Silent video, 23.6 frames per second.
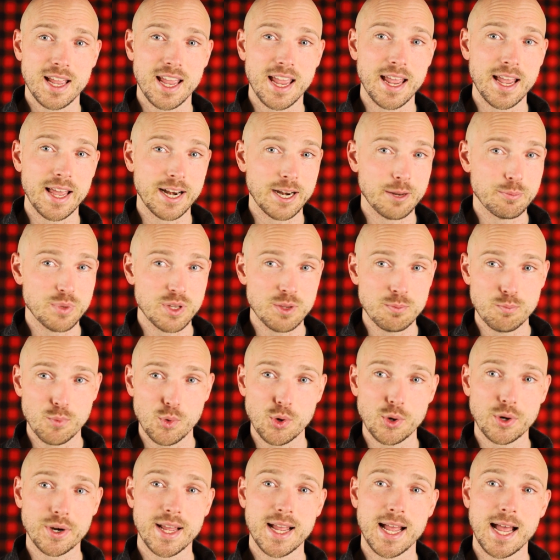And I'd be
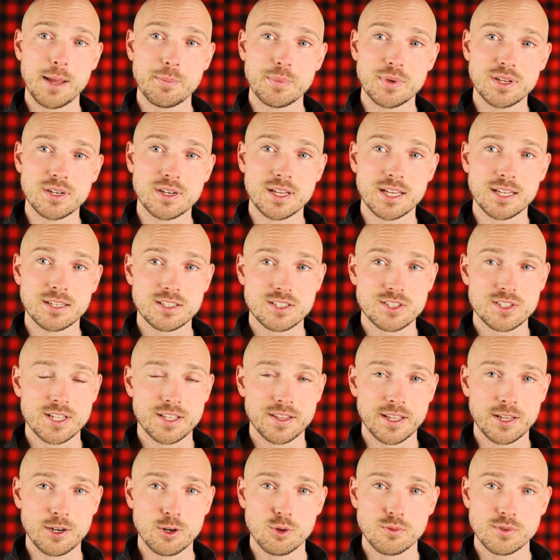more than happy to
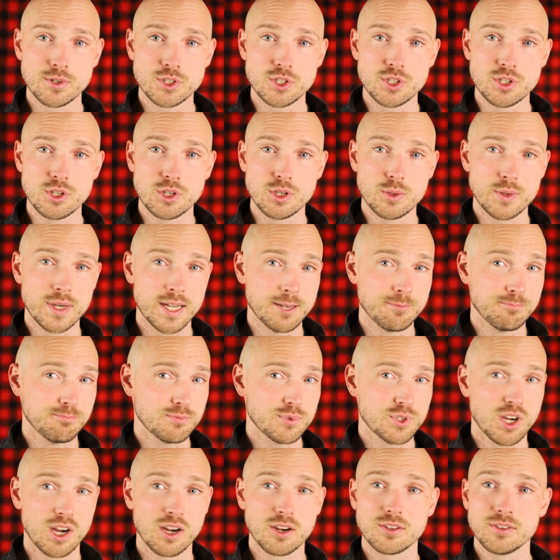send that over to you
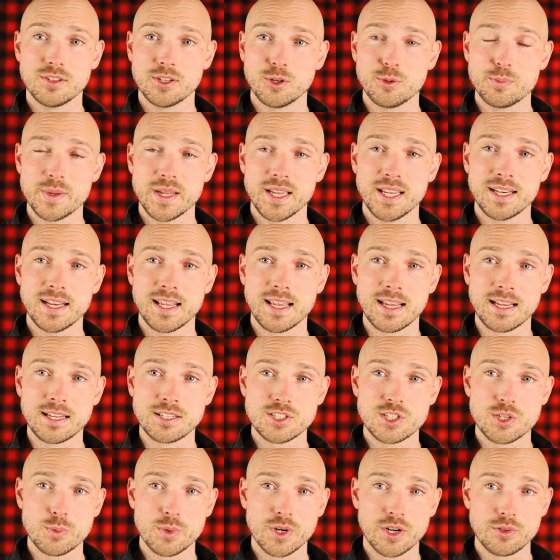and talk a little bit
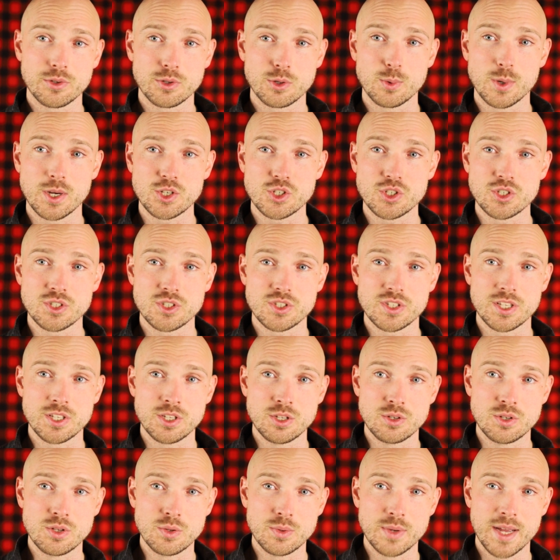and see what other questions that
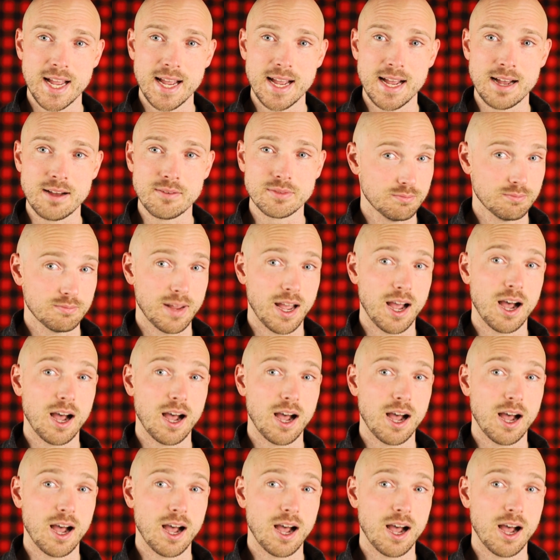you do have.